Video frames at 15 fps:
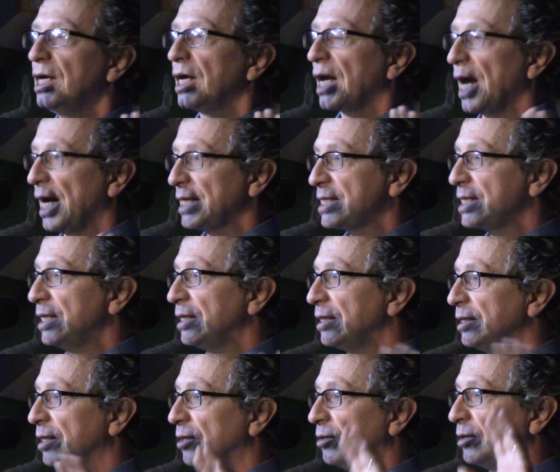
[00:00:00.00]

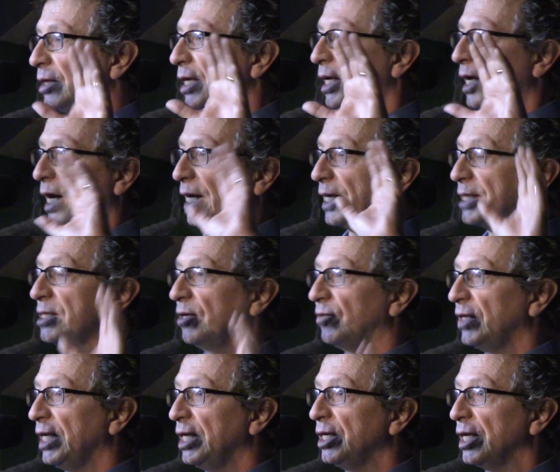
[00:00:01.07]
constant,
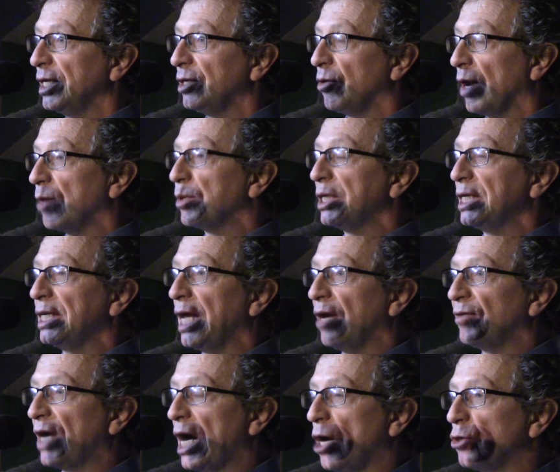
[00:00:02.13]
connectivity, and Grandma didn't
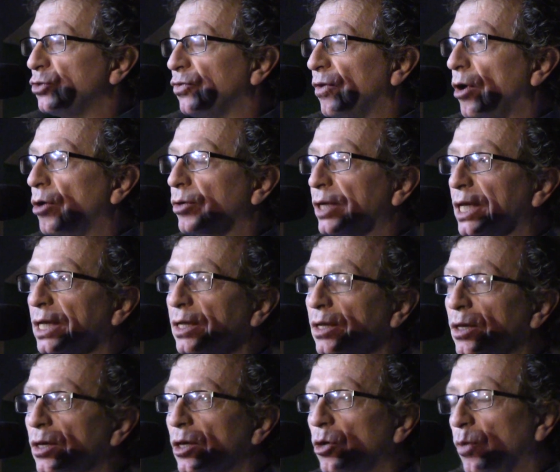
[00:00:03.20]
have a house phone, and
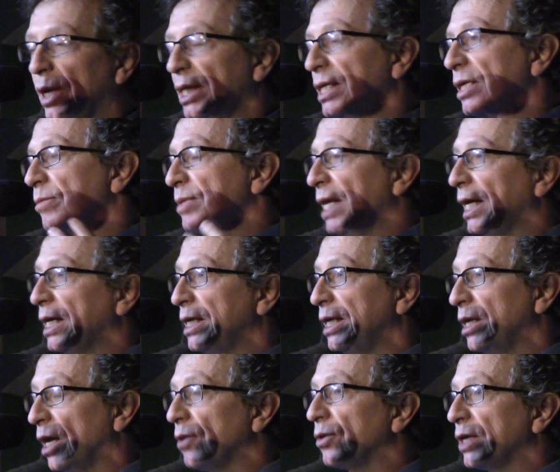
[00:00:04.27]
we ended up taking
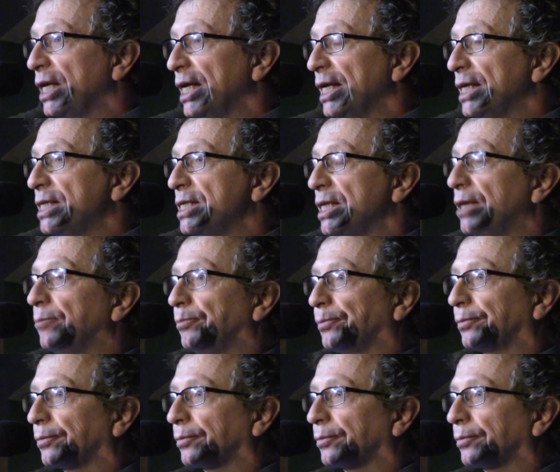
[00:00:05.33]
in other kids, and